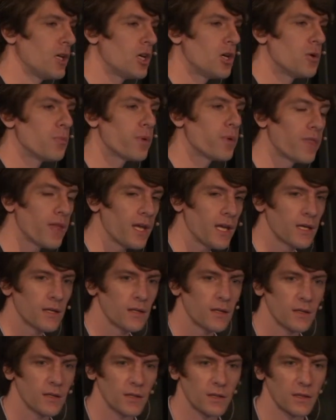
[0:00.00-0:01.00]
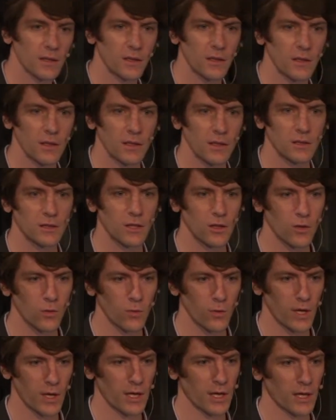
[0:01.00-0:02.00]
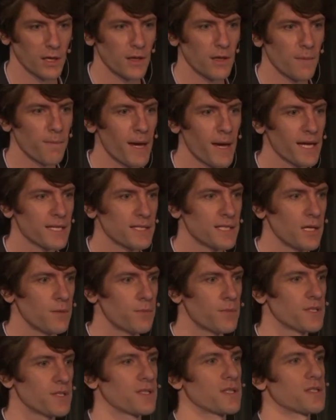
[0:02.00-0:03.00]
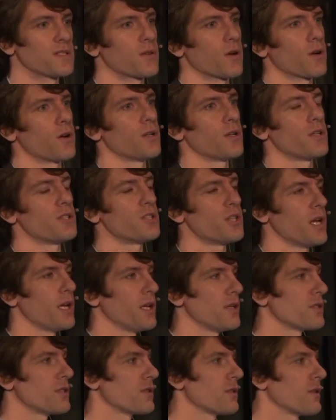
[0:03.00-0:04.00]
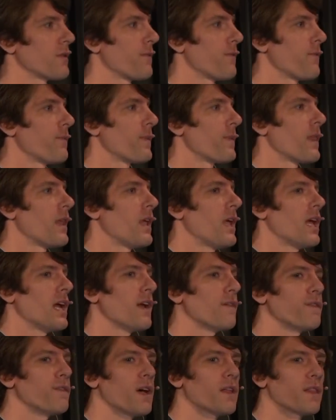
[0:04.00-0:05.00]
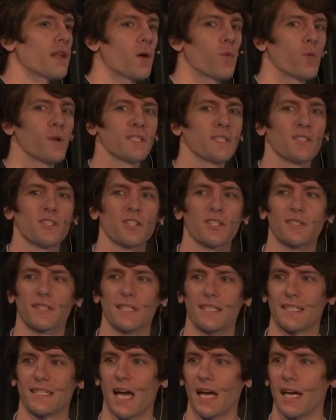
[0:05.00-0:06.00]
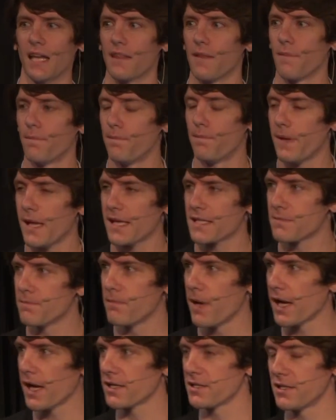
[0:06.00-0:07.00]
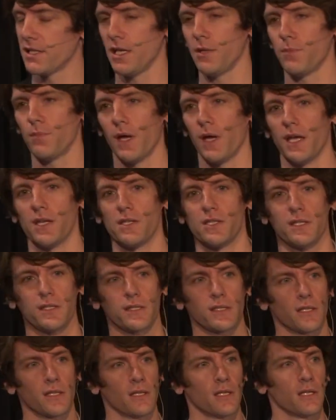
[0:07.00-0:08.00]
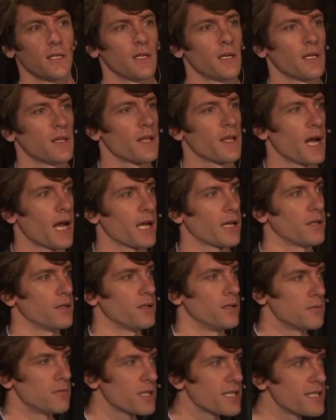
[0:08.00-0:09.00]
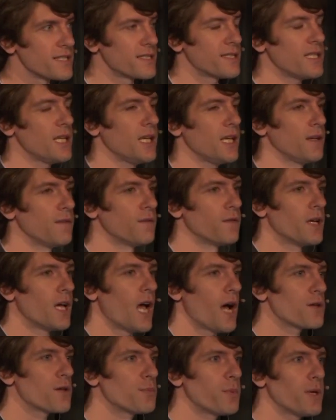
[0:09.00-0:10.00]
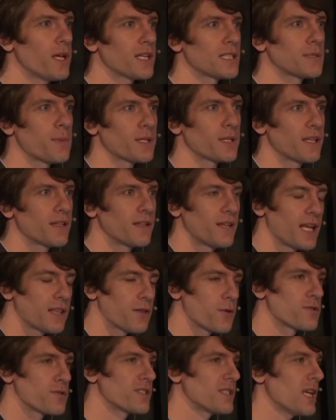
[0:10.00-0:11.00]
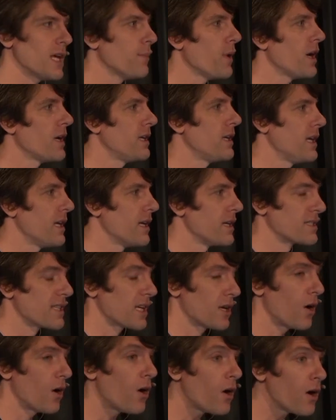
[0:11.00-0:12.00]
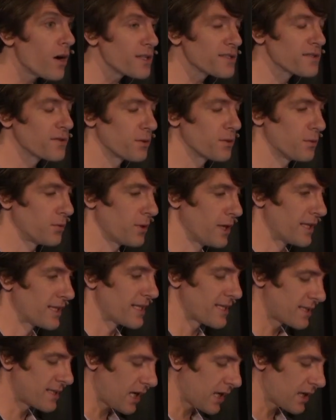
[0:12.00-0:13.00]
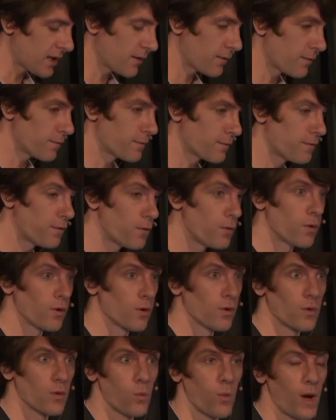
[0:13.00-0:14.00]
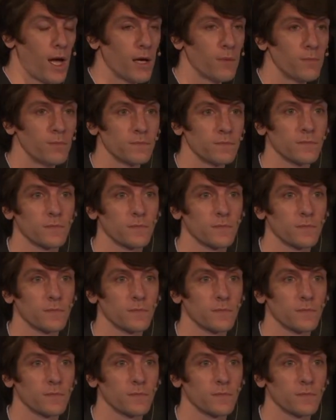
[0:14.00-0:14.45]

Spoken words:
But then, along the way, the magazine business started to change. And I found that I wasn't just designing the best magazine pages that I could conceive. I was being expected to take those same ideas and also design them for the web,